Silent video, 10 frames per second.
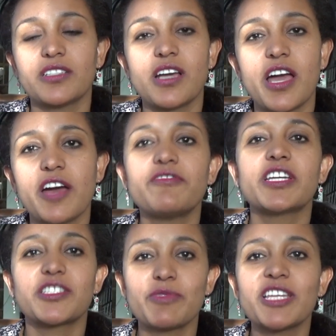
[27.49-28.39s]
have
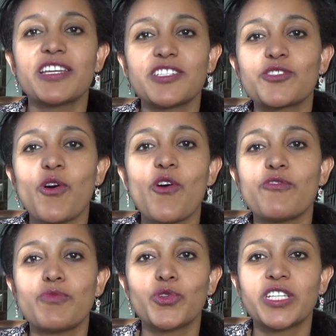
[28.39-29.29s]
experience of
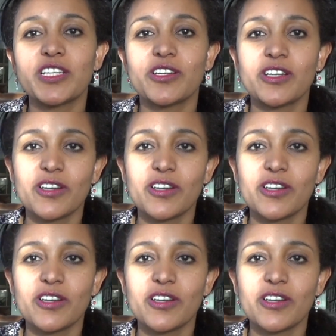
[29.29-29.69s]
putting